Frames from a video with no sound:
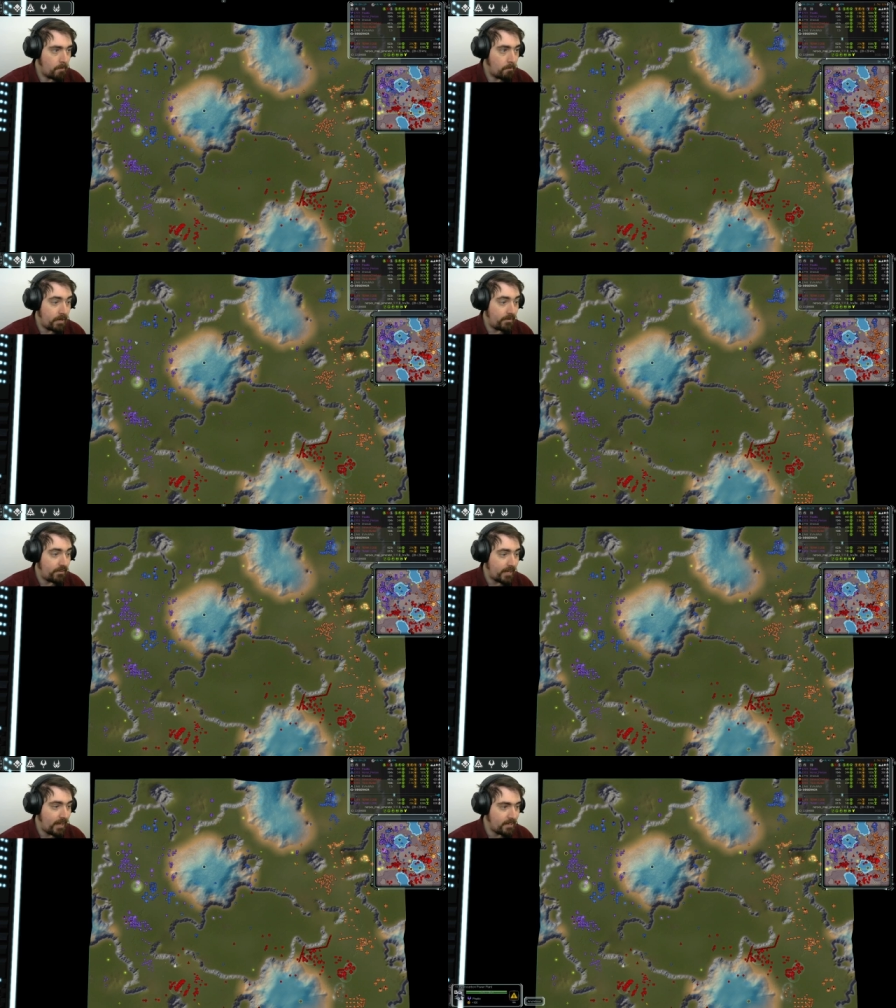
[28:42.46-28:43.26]
But if
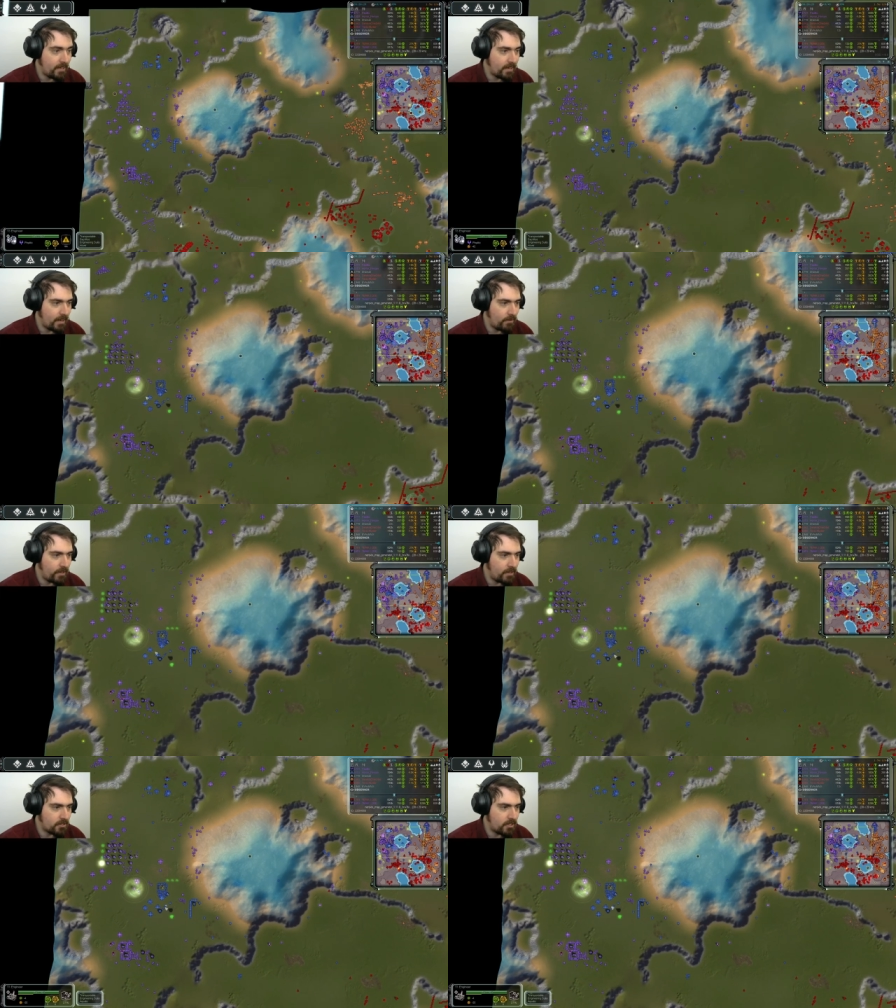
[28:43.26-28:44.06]
he can take out
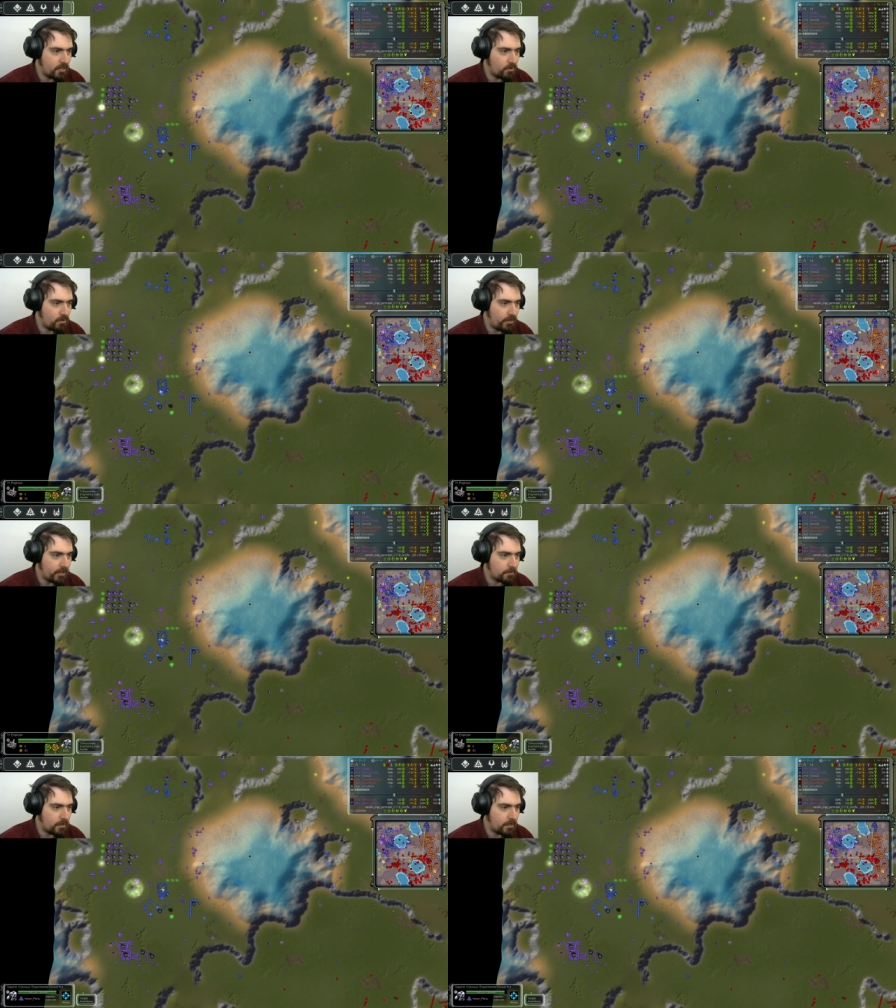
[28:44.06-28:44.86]
the HQ,
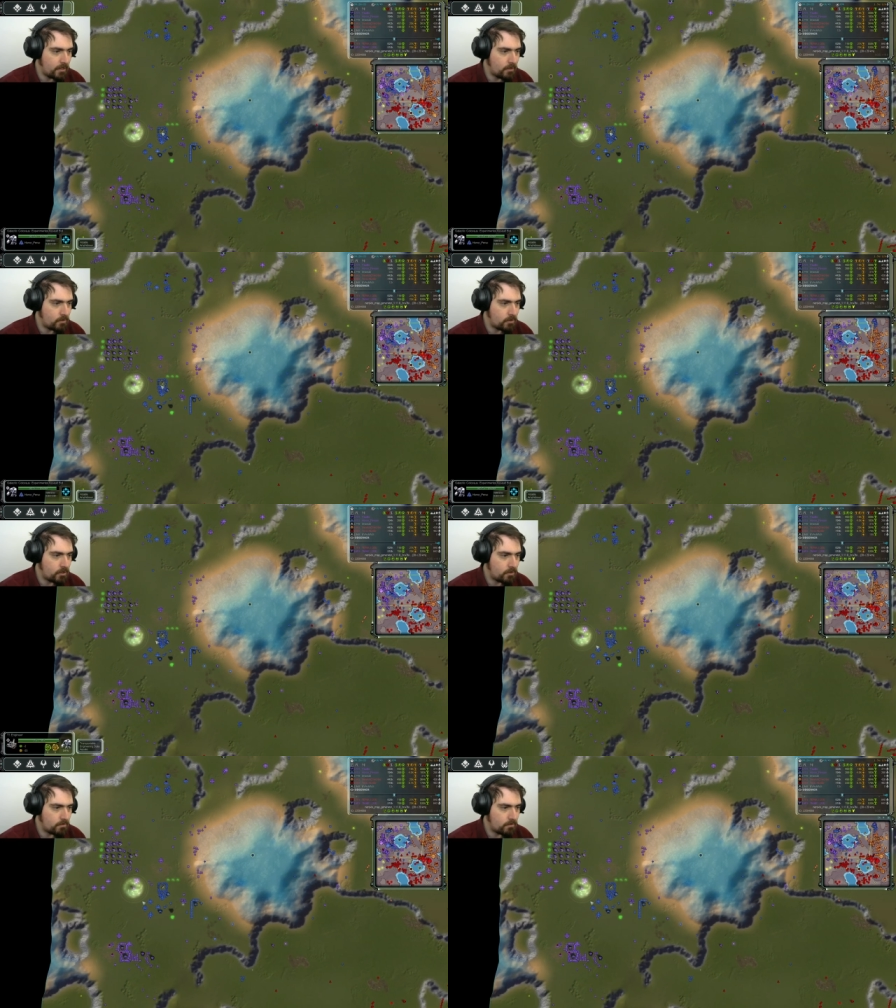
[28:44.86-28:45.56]
that'll be huge.